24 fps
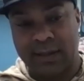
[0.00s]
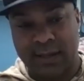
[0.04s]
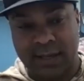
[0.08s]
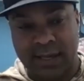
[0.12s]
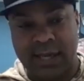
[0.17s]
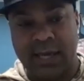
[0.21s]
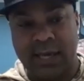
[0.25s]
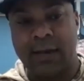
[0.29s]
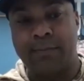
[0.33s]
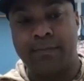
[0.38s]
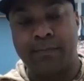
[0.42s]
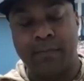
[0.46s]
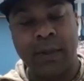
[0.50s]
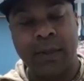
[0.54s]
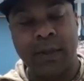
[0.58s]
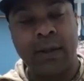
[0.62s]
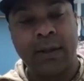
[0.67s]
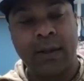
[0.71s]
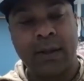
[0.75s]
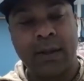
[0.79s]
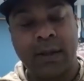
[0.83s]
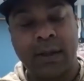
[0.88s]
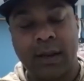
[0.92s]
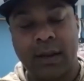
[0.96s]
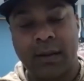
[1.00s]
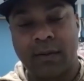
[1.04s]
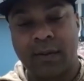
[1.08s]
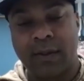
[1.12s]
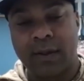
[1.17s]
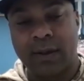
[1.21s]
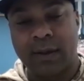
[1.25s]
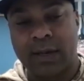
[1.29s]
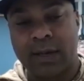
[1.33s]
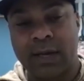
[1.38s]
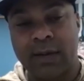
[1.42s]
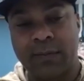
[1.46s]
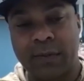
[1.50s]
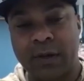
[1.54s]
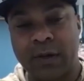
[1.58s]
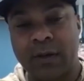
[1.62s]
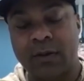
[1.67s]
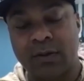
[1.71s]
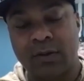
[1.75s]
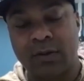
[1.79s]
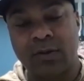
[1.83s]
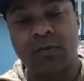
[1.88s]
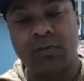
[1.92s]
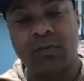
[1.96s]
keep the
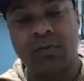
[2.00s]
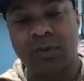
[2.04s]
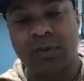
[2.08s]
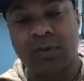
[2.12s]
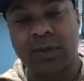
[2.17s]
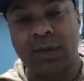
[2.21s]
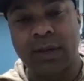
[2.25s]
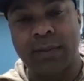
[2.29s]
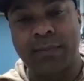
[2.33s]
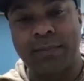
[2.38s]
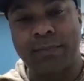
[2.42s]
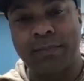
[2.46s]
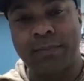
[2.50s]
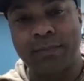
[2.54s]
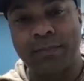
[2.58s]
consumers in.